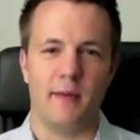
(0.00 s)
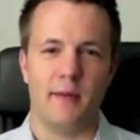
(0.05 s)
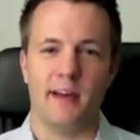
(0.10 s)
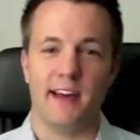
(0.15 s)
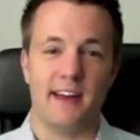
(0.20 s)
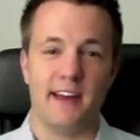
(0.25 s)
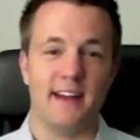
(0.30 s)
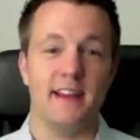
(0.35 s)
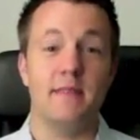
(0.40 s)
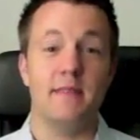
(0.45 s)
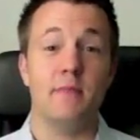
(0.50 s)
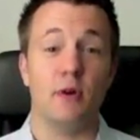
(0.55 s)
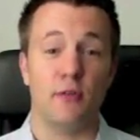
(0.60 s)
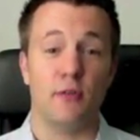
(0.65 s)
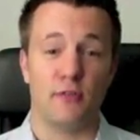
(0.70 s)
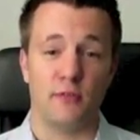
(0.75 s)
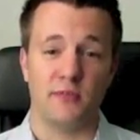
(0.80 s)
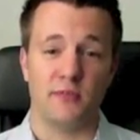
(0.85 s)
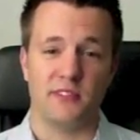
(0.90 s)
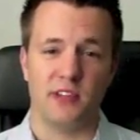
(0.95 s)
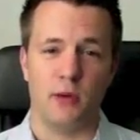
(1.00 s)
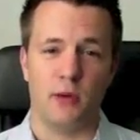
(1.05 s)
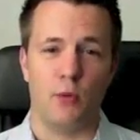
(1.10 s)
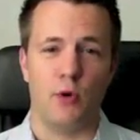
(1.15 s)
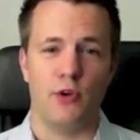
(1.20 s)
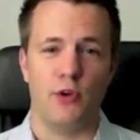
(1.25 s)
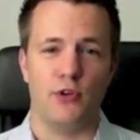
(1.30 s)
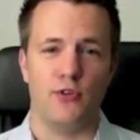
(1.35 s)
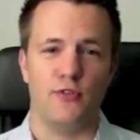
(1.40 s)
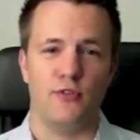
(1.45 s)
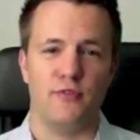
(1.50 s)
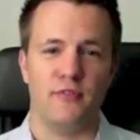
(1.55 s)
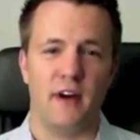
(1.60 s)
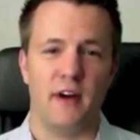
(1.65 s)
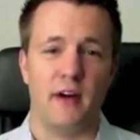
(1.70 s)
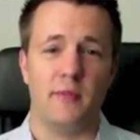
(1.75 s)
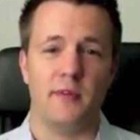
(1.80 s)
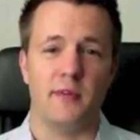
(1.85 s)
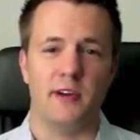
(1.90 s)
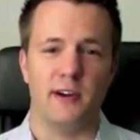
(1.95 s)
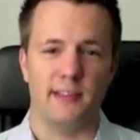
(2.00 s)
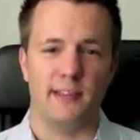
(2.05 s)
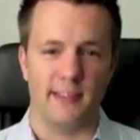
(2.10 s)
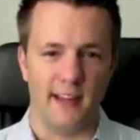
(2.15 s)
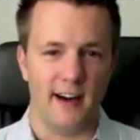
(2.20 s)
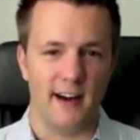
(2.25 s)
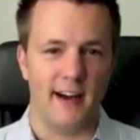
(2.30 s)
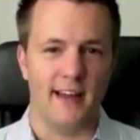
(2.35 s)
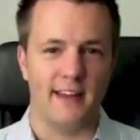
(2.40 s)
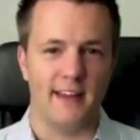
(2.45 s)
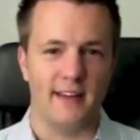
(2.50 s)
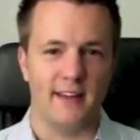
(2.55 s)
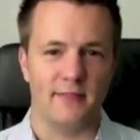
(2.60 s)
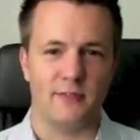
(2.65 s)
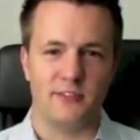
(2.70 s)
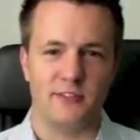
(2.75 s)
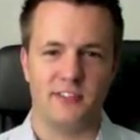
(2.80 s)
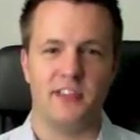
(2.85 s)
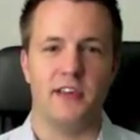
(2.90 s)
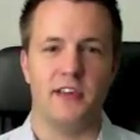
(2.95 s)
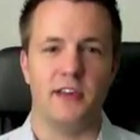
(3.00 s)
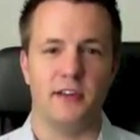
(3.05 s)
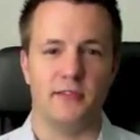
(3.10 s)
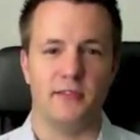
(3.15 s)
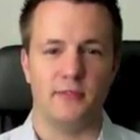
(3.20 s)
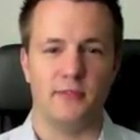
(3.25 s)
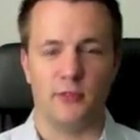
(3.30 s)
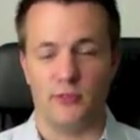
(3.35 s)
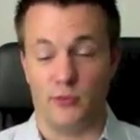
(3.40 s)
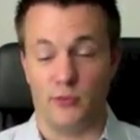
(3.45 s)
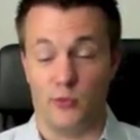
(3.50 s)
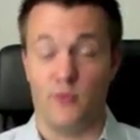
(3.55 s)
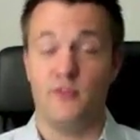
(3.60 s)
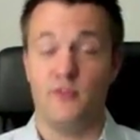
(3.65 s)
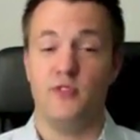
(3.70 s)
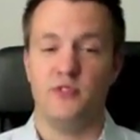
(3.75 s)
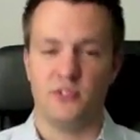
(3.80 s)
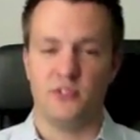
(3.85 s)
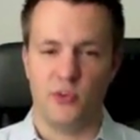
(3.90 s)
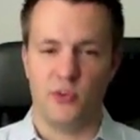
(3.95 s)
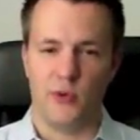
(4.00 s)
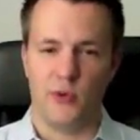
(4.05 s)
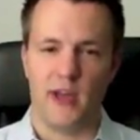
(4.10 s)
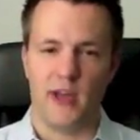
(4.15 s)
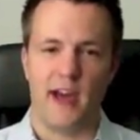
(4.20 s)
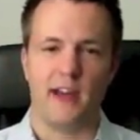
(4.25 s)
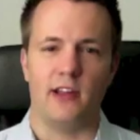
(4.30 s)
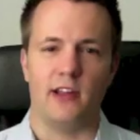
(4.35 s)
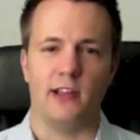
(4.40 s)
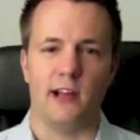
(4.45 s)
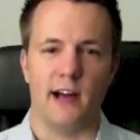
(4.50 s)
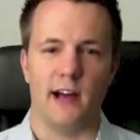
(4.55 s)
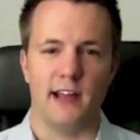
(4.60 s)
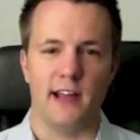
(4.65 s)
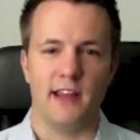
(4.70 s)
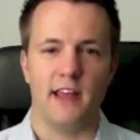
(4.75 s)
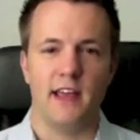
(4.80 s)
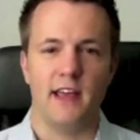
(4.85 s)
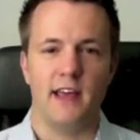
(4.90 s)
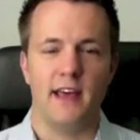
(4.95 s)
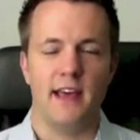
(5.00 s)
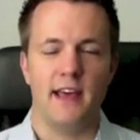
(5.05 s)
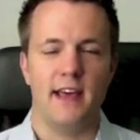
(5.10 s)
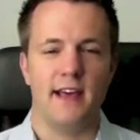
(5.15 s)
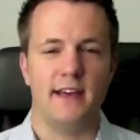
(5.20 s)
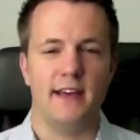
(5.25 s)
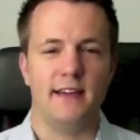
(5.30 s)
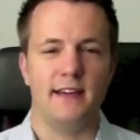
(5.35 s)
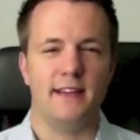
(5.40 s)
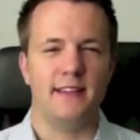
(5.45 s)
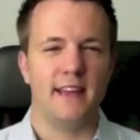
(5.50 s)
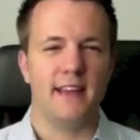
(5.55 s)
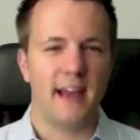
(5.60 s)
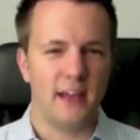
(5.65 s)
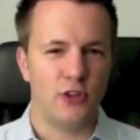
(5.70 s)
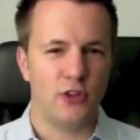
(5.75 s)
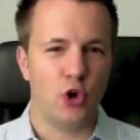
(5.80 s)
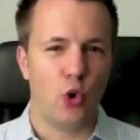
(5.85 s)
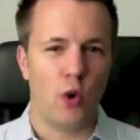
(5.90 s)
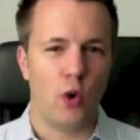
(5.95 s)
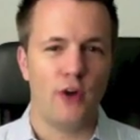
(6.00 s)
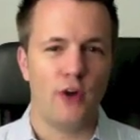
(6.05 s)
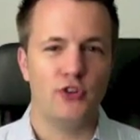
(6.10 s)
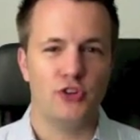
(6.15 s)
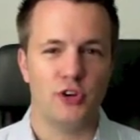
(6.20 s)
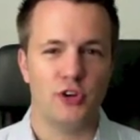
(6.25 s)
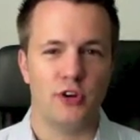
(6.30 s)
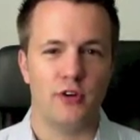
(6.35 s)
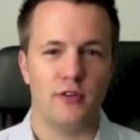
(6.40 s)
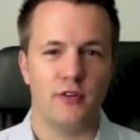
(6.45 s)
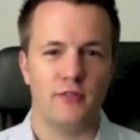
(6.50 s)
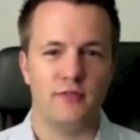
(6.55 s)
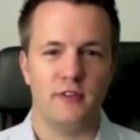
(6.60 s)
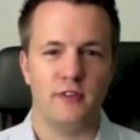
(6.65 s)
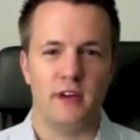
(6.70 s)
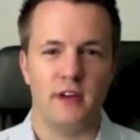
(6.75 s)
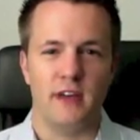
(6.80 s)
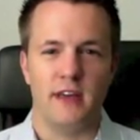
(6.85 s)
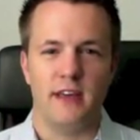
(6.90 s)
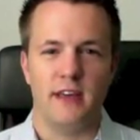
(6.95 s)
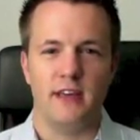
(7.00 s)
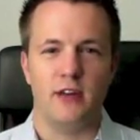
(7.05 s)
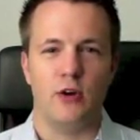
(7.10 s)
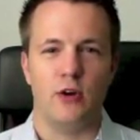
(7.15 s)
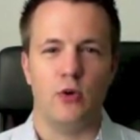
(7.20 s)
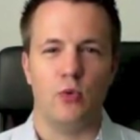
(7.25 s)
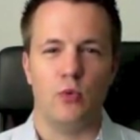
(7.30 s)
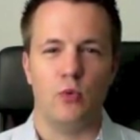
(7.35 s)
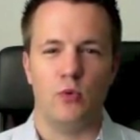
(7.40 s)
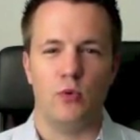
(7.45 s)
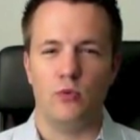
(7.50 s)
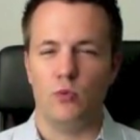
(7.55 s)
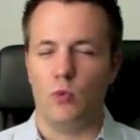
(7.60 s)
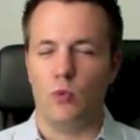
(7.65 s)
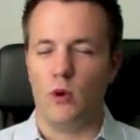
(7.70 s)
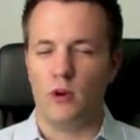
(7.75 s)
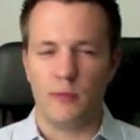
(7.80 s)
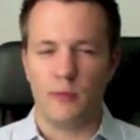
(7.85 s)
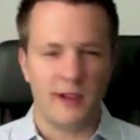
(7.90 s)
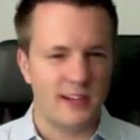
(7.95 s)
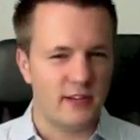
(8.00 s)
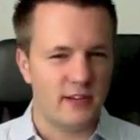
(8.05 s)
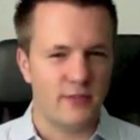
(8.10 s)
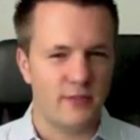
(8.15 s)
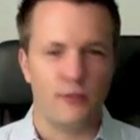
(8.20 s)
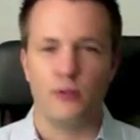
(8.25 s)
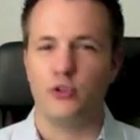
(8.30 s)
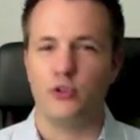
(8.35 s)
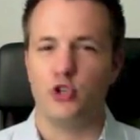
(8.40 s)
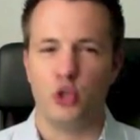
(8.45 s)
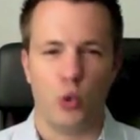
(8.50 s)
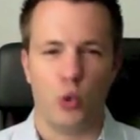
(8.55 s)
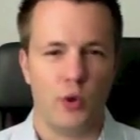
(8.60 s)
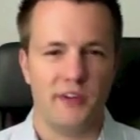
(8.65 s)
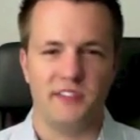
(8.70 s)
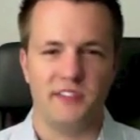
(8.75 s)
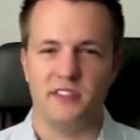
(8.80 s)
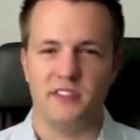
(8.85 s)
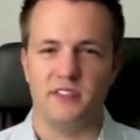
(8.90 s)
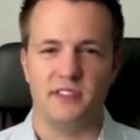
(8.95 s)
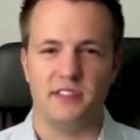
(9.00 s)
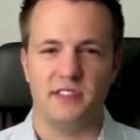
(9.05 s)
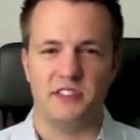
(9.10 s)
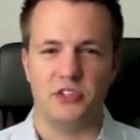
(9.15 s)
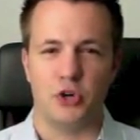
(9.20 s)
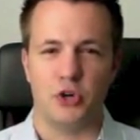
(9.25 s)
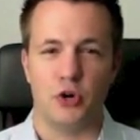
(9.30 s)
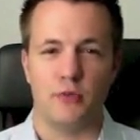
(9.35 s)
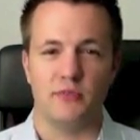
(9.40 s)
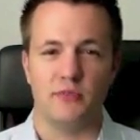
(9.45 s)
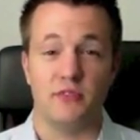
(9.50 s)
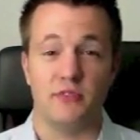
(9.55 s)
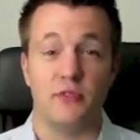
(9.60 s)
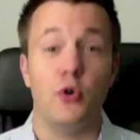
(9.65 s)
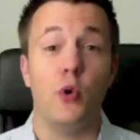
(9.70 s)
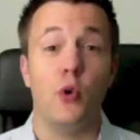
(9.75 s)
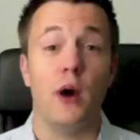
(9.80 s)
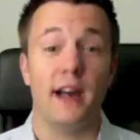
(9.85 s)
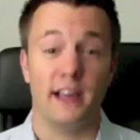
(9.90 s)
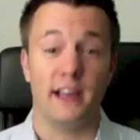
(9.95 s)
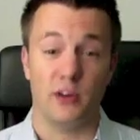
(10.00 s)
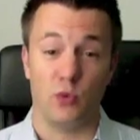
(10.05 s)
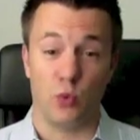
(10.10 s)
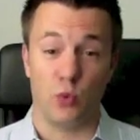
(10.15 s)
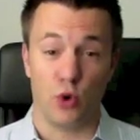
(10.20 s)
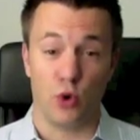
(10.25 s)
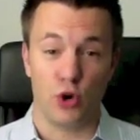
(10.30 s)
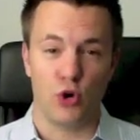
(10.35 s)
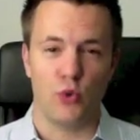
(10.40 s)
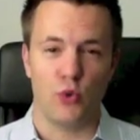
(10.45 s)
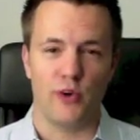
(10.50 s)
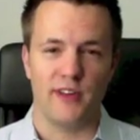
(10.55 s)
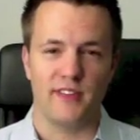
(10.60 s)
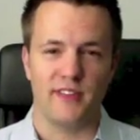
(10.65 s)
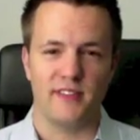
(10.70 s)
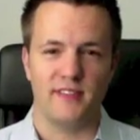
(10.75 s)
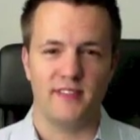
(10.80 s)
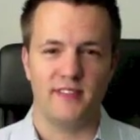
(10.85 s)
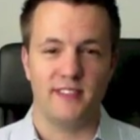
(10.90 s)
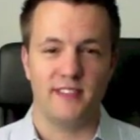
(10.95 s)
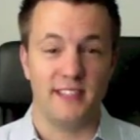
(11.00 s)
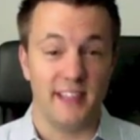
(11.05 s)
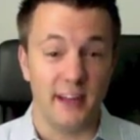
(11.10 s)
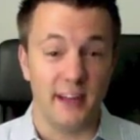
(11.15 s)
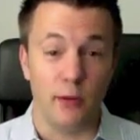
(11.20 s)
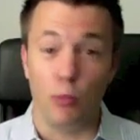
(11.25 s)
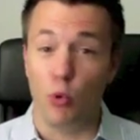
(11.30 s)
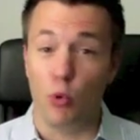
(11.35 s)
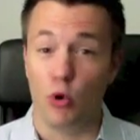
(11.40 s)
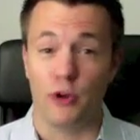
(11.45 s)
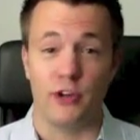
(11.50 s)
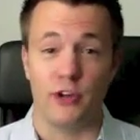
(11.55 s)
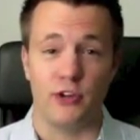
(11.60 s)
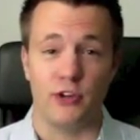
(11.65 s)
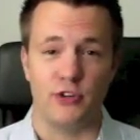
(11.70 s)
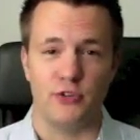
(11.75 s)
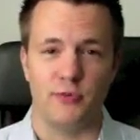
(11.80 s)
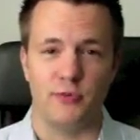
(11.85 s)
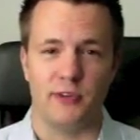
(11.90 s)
I got an email from someone who found me online after seeing the reviews that we had online, and they had the question of, what are my different choices in terms of who I can work with to get a mortgage?